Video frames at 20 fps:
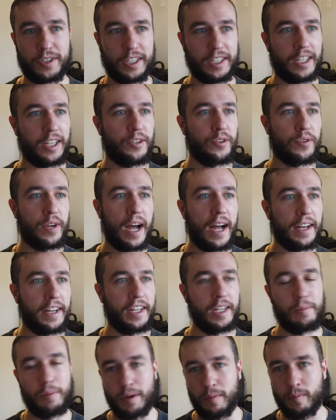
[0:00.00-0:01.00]
Like, they do not
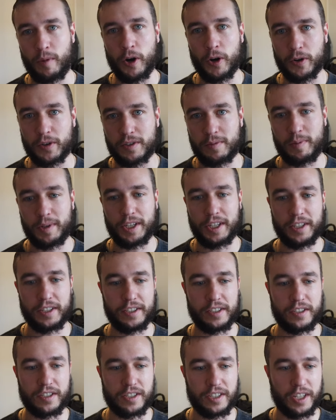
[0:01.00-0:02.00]
need to be marked,
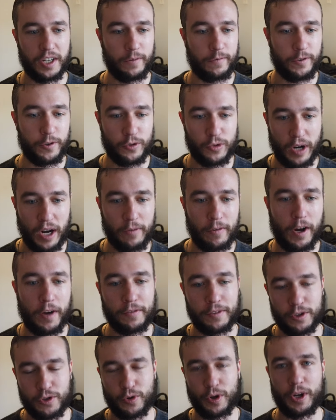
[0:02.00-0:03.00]
because if you drive
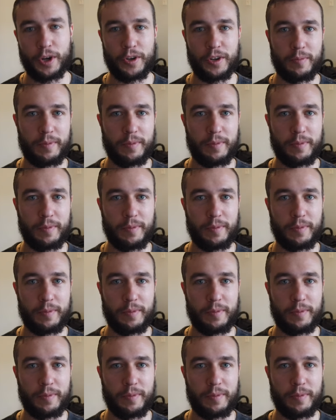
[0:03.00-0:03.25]
off the trail,